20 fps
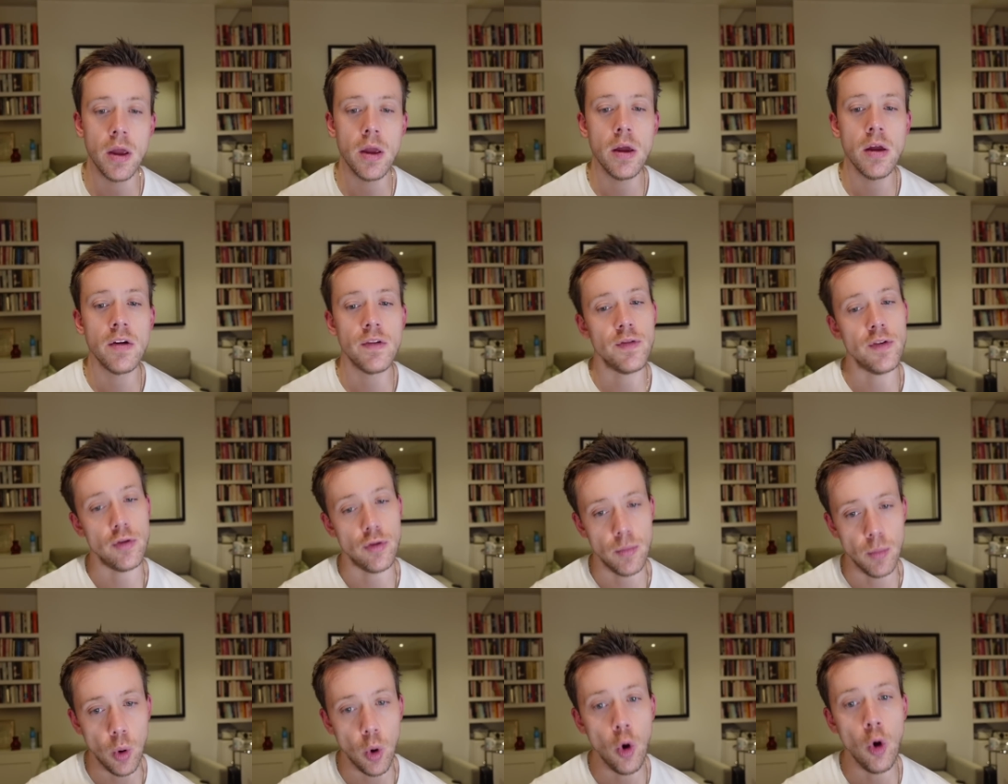
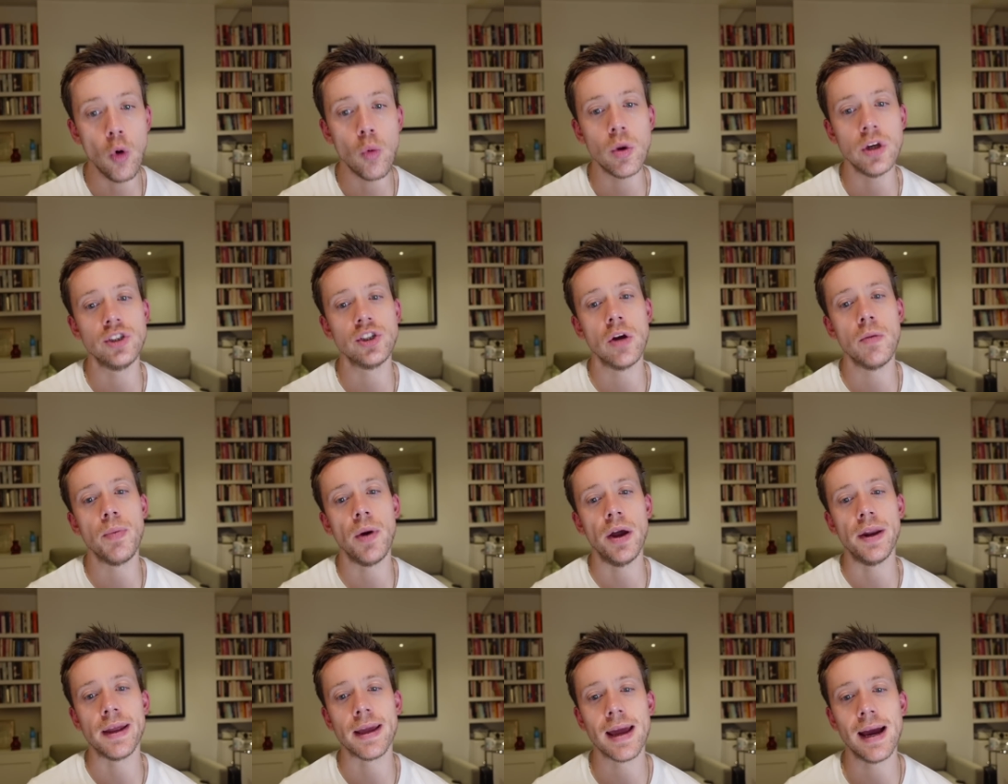Furthermore, when Joe
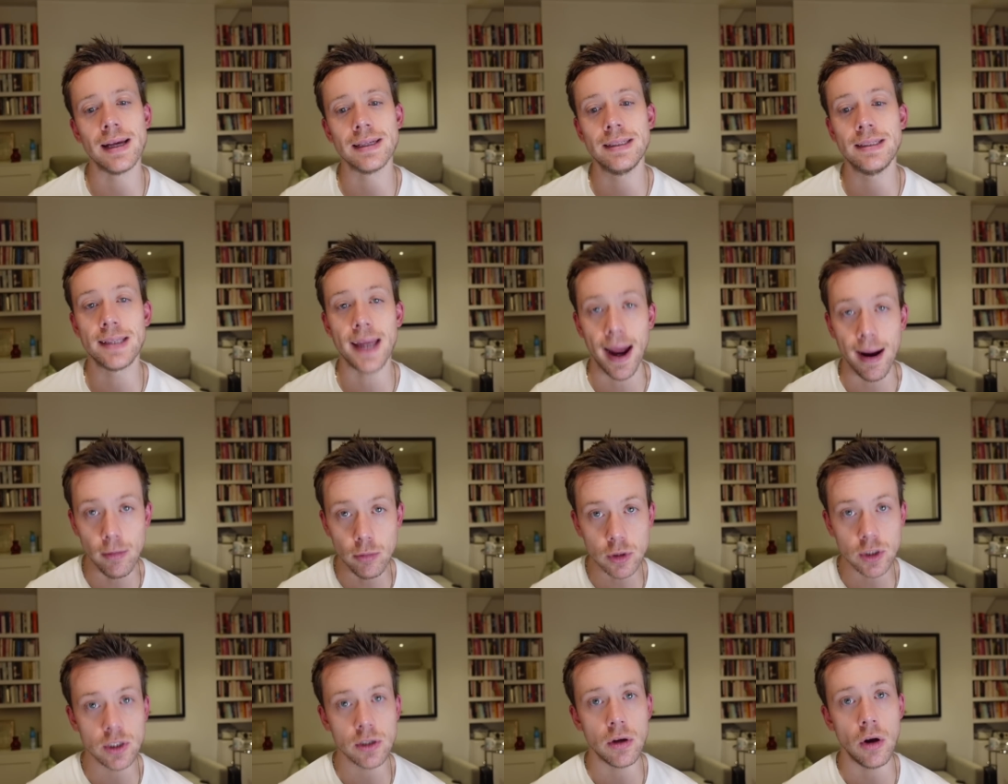Biden cast
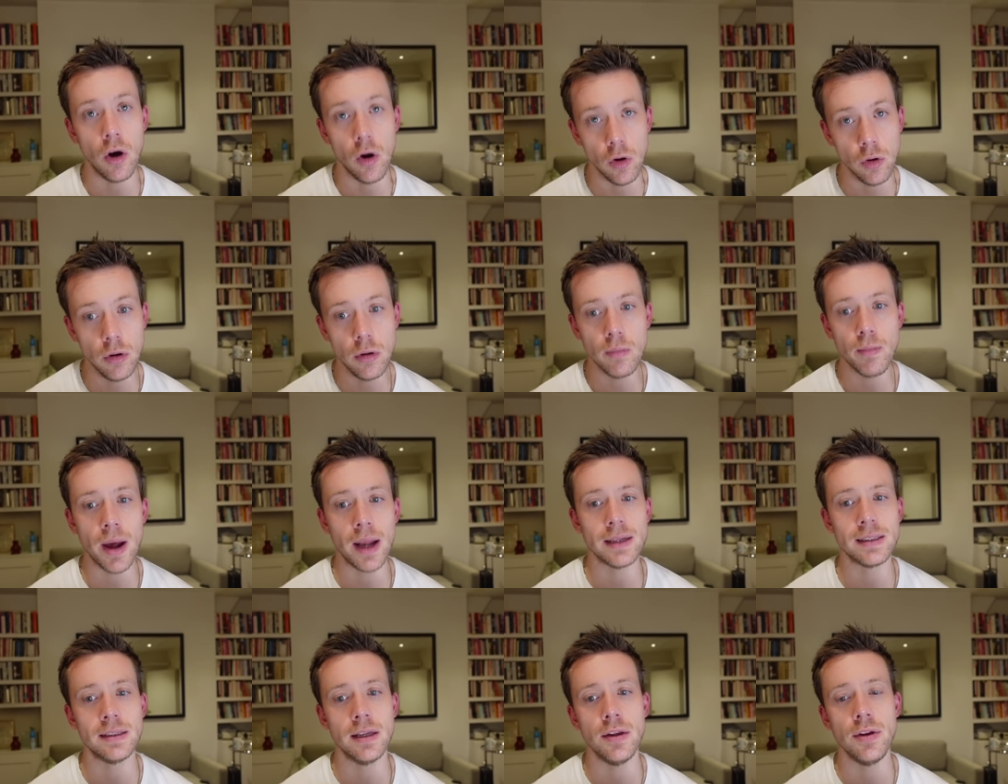doubt on
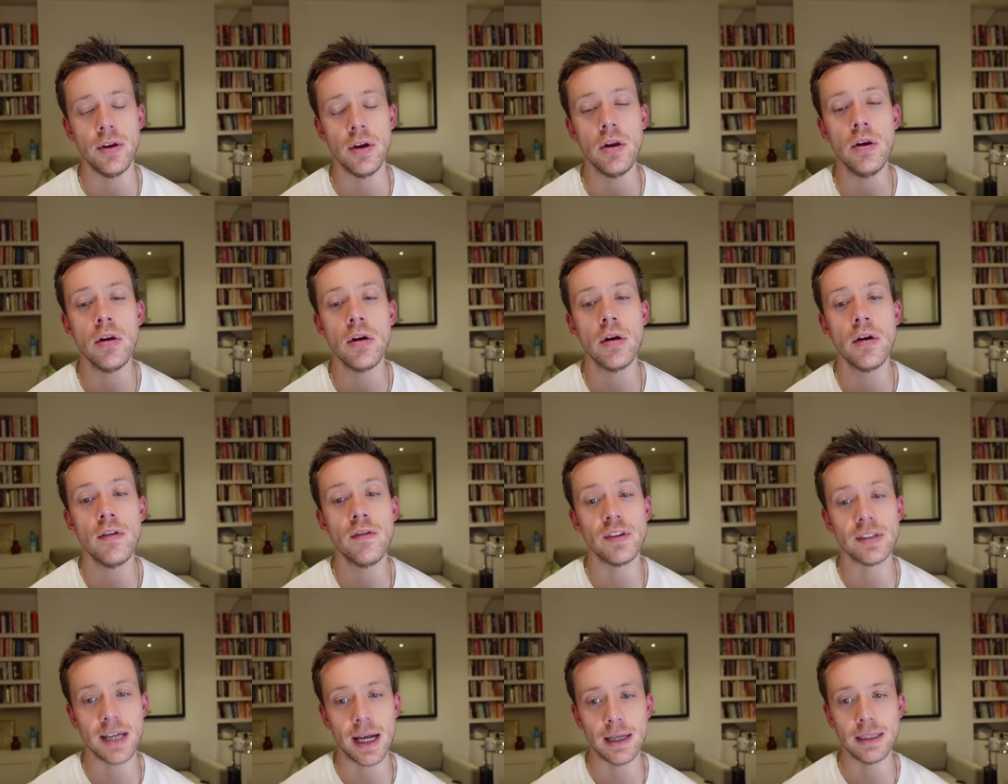Palestinian
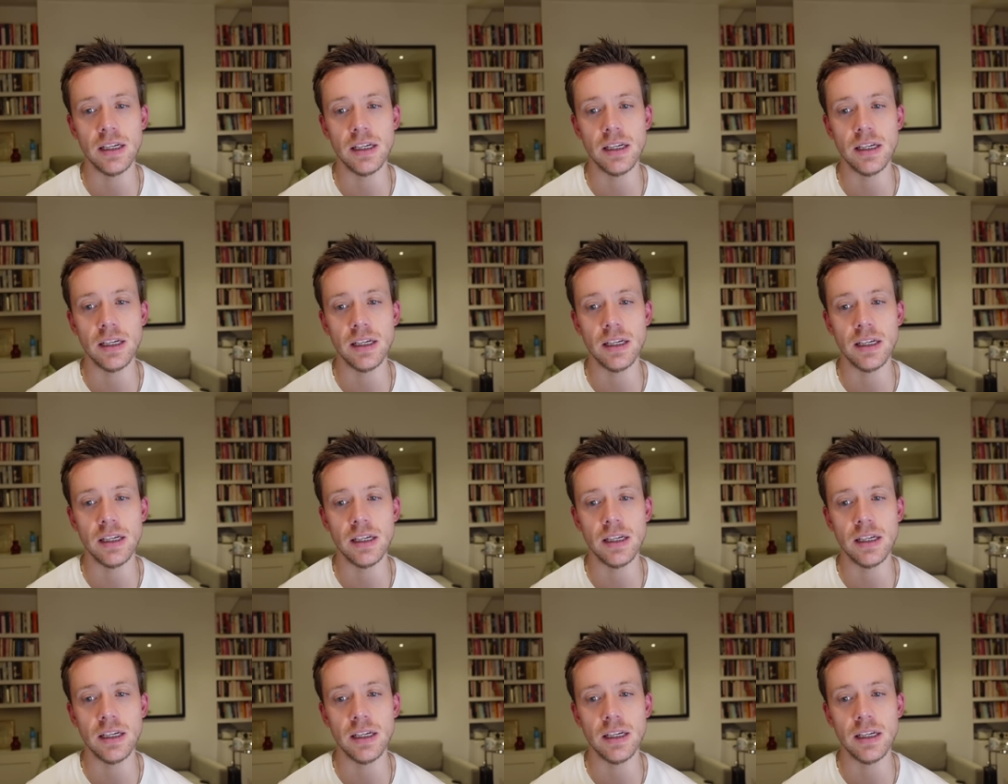fatality